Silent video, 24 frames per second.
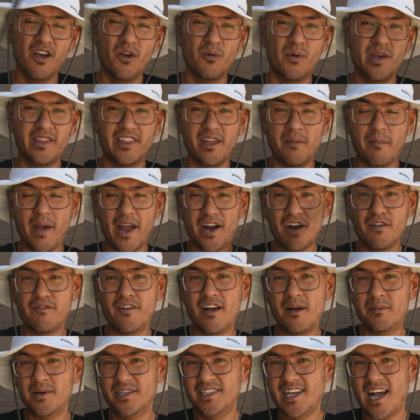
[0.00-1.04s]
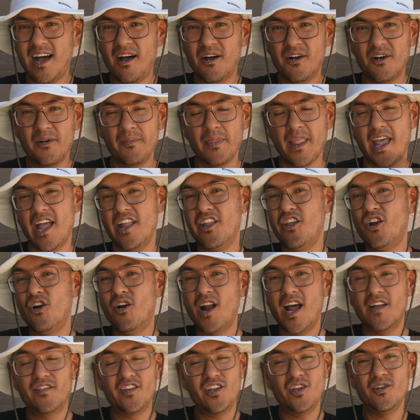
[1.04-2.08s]
with a microfiber towel, and you don't
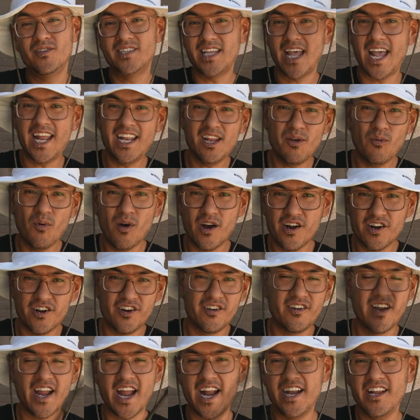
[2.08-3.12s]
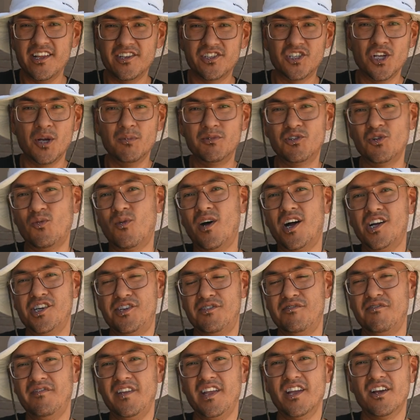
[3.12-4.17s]
have to use any water, any soap to wash your
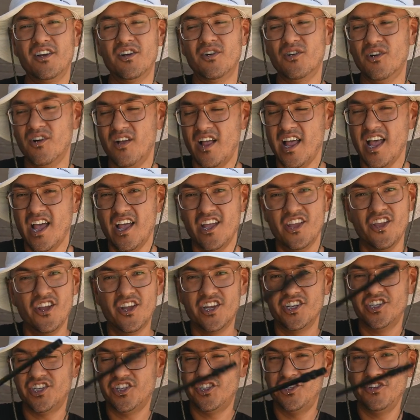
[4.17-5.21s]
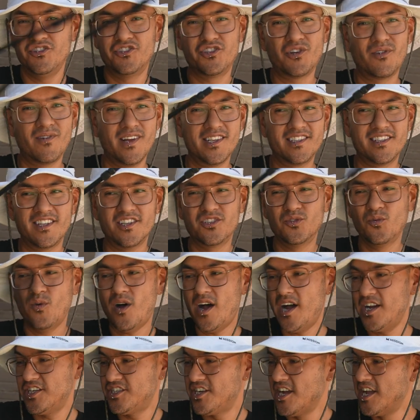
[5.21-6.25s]
vehicle. You can just use the Rinseless
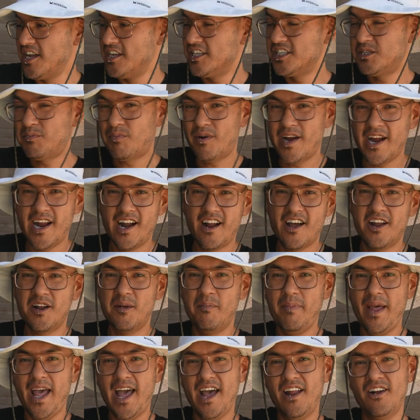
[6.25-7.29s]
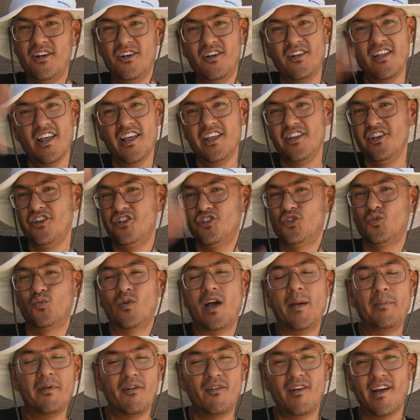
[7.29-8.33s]
wash, spray it on a panel, you just
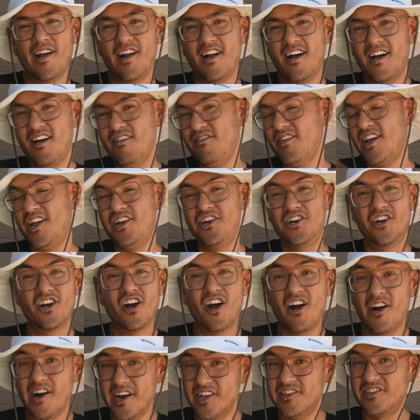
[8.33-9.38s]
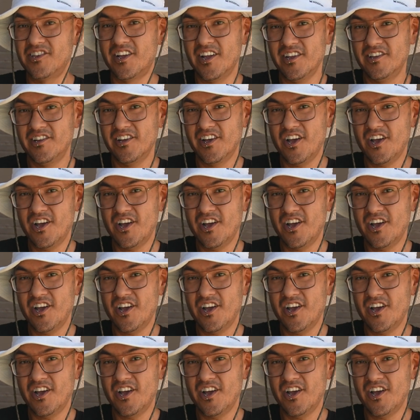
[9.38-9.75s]
wipe it right off, and your car is good to